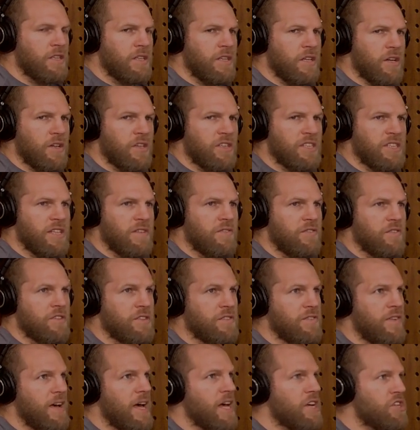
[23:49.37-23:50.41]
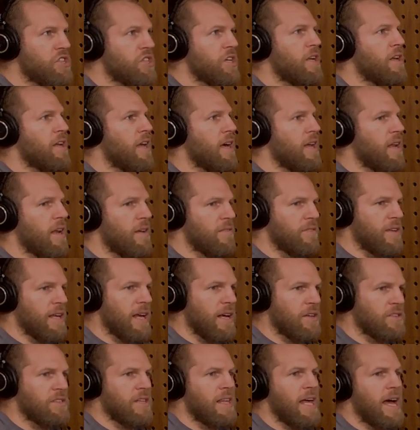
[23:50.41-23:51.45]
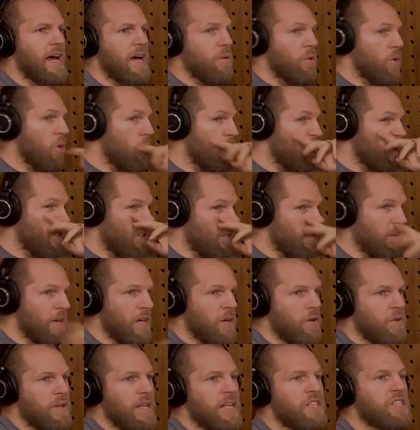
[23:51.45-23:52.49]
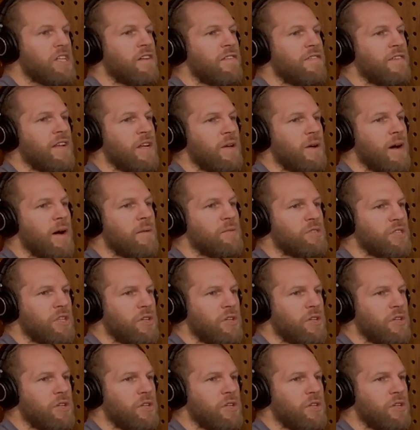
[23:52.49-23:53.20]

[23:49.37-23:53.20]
you know, cruciferous veg and everything else like that along with your meal, that's going to fill you up.